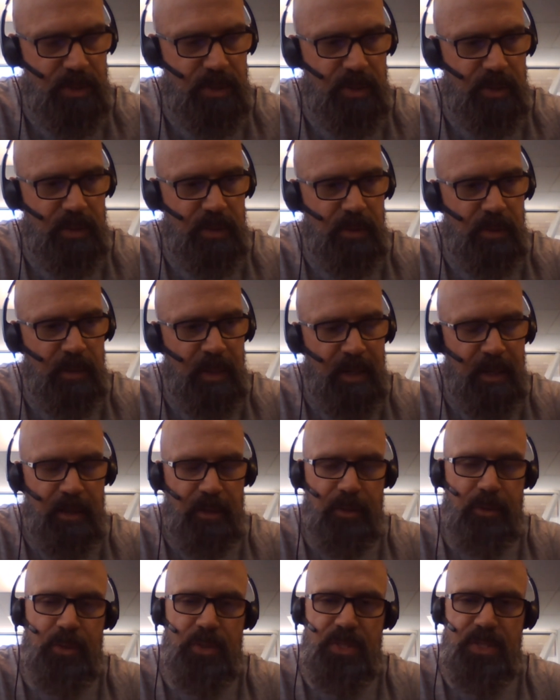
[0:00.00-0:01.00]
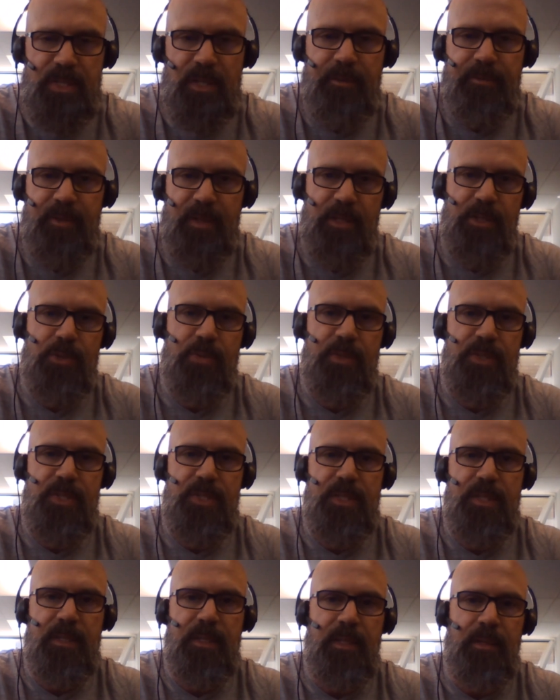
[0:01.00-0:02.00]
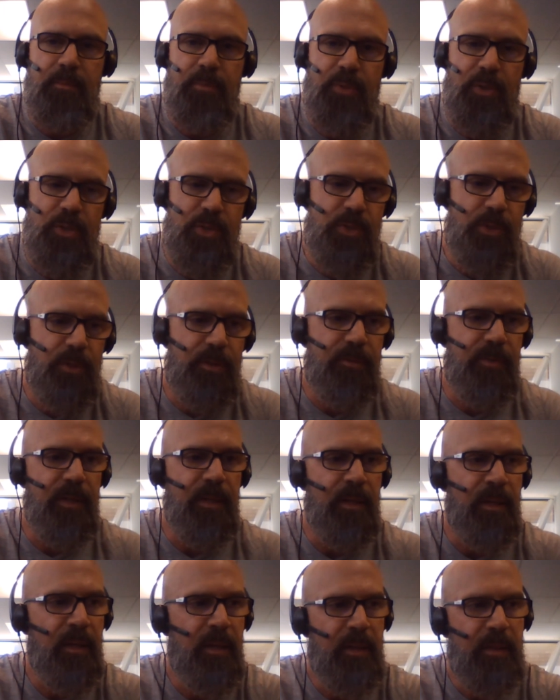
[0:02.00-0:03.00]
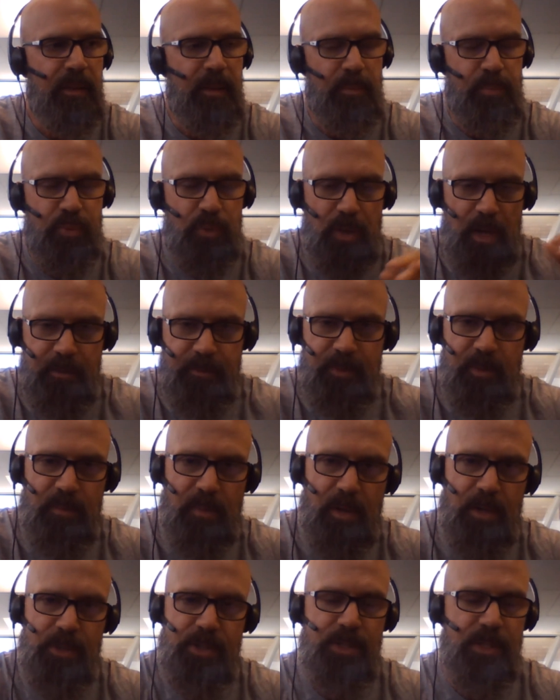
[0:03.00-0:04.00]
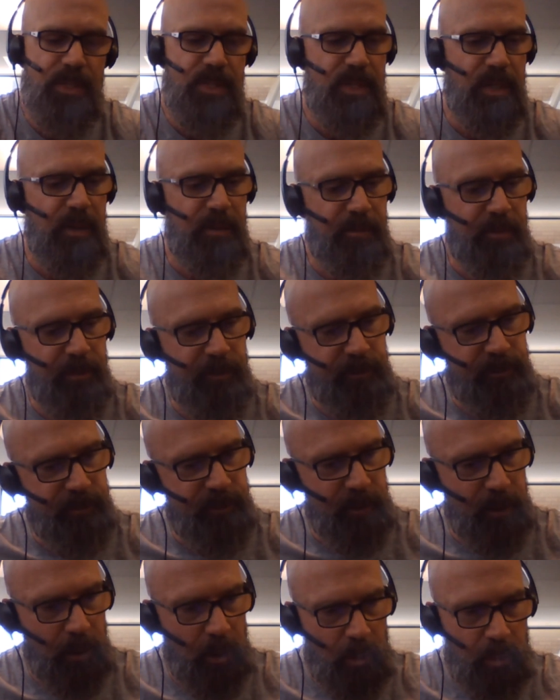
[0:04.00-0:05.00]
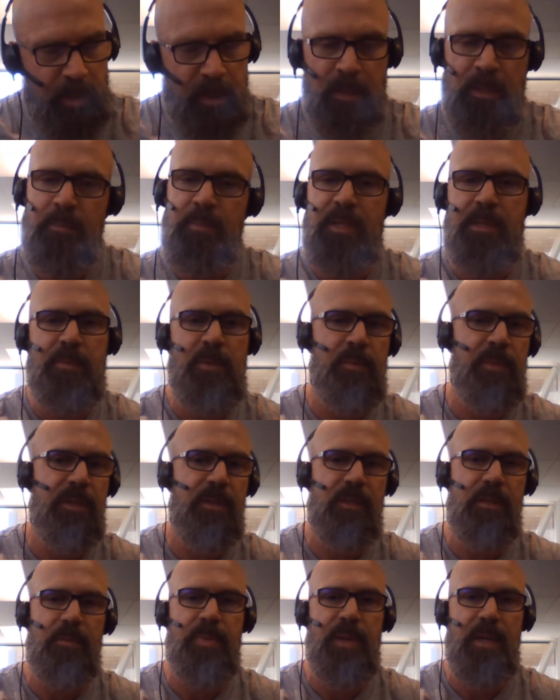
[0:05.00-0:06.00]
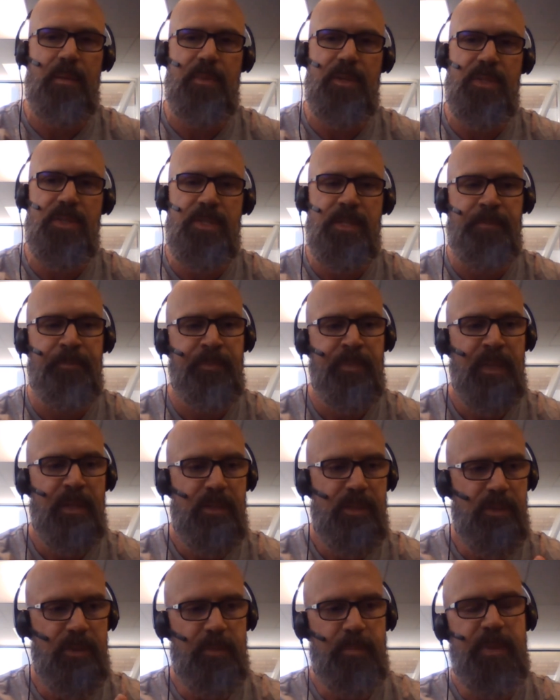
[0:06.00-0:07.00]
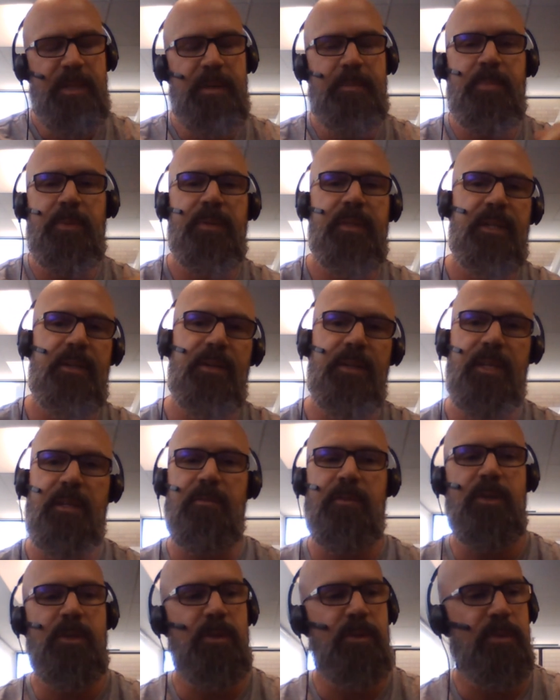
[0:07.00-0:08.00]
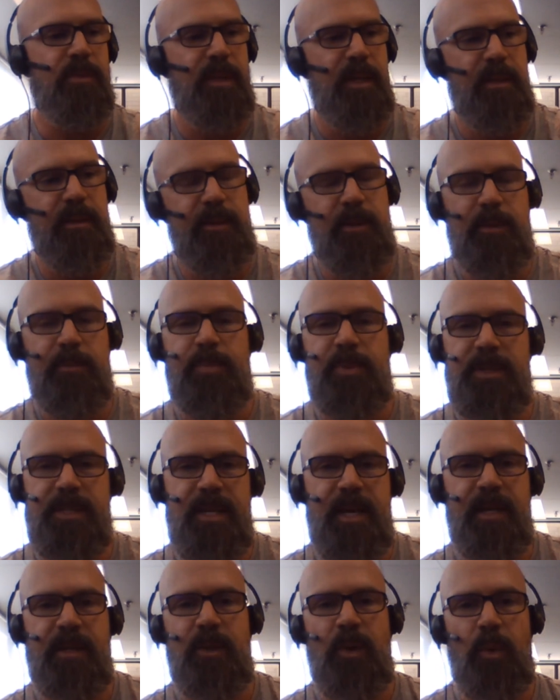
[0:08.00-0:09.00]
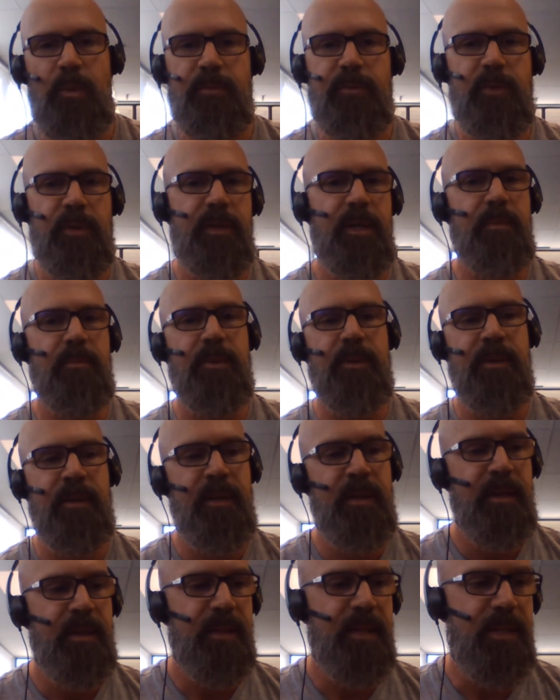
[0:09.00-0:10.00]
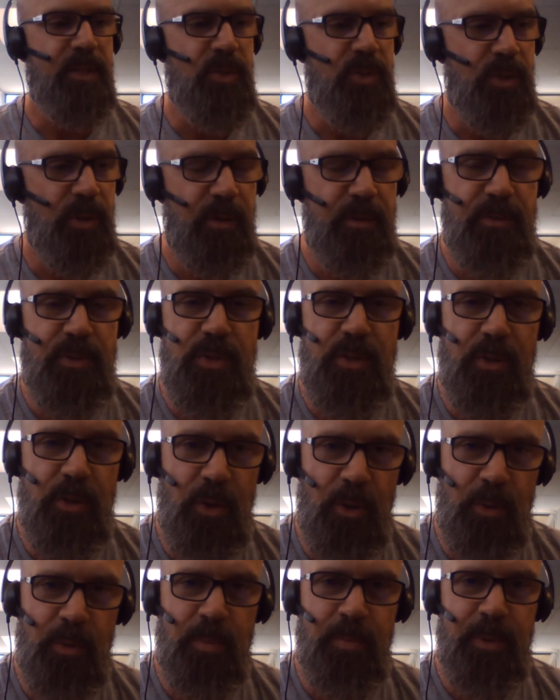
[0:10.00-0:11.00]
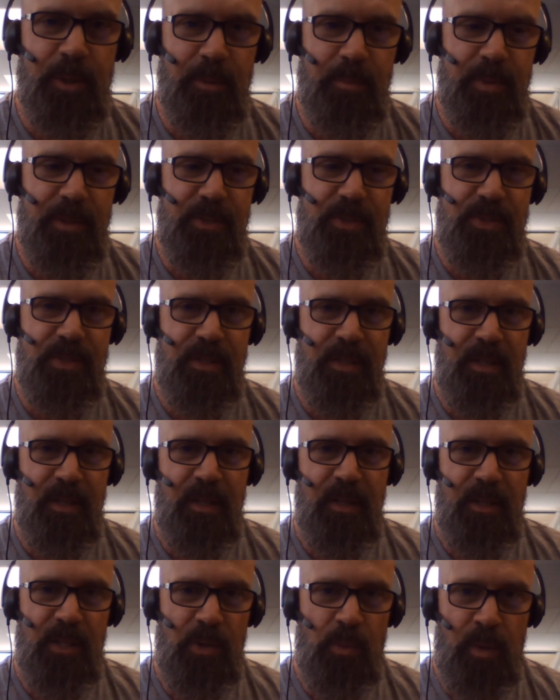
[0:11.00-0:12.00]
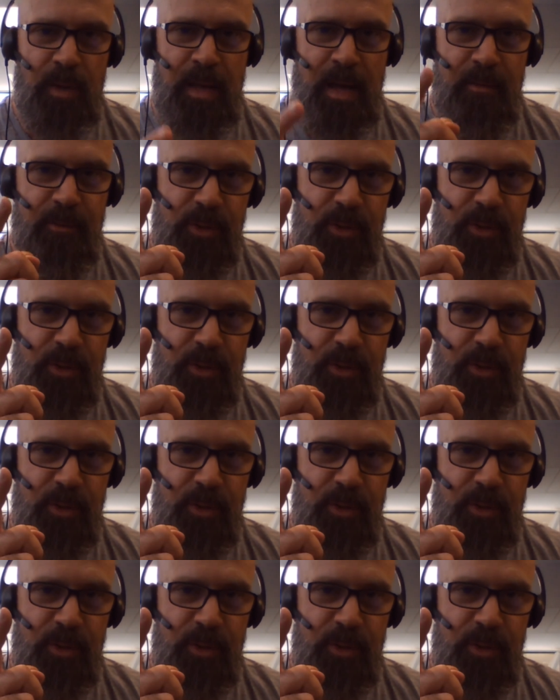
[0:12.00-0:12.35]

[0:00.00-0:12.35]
to you, they're self-interested in preserving the profit margins of flowing the minimum monthly payments to the people that are giving you that little pretend hopeful number that serves no purpose. You want to have a